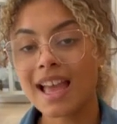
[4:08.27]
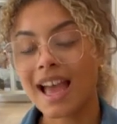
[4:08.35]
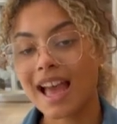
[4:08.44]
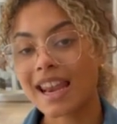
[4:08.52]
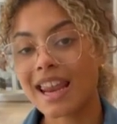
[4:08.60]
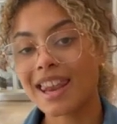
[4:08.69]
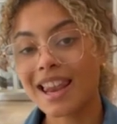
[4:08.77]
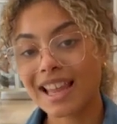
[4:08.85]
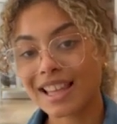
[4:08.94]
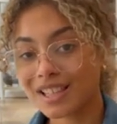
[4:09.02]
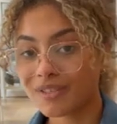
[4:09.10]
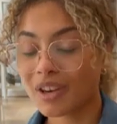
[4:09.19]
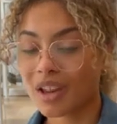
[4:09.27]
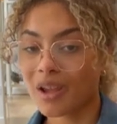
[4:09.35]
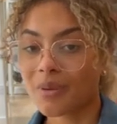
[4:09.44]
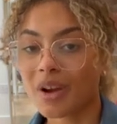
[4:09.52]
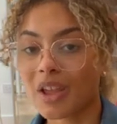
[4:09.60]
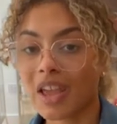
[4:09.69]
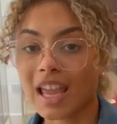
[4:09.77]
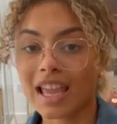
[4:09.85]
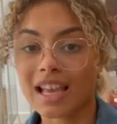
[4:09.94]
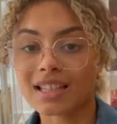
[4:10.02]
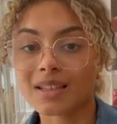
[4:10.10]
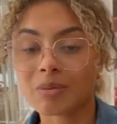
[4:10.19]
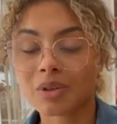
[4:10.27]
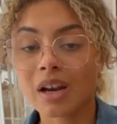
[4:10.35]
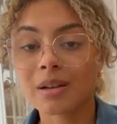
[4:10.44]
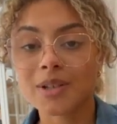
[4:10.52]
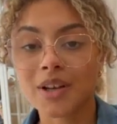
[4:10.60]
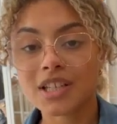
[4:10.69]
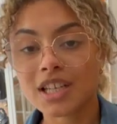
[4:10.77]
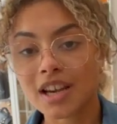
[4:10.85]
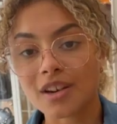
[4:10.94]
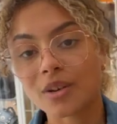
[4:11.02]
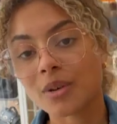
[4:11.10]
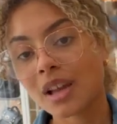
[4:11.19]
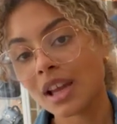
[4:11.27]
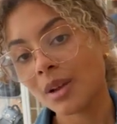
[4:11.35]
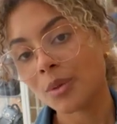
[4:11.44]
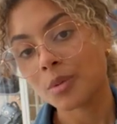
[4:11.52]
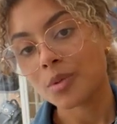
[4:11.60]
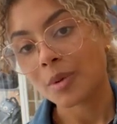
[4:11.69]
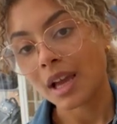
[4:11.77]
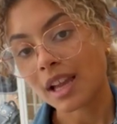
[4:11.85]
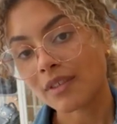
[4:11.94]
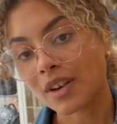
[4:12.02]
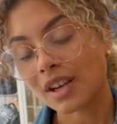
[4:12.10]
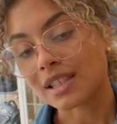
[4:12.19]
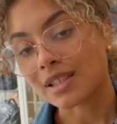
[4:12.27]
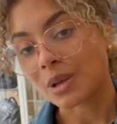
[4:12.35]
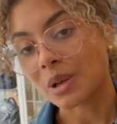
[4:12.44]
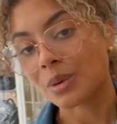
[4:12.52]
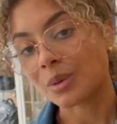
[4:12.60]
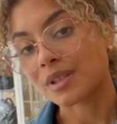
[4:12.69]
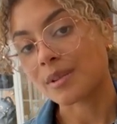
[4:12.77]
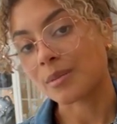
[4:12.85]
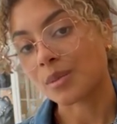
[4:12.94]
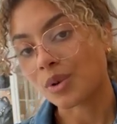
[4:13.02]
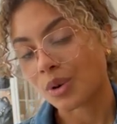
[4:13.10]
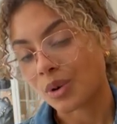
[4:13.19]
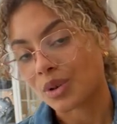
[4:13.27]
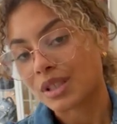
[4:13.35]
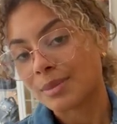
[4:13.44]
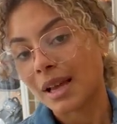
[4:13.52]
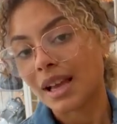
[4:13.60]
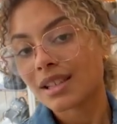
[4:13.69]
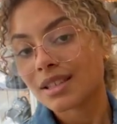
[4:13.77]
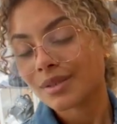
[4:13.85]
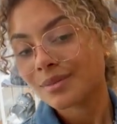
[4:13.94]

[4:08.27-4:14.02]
And like this video while you're here, subscribe to our channel. We'll be back very soon with some more gorgeous bags.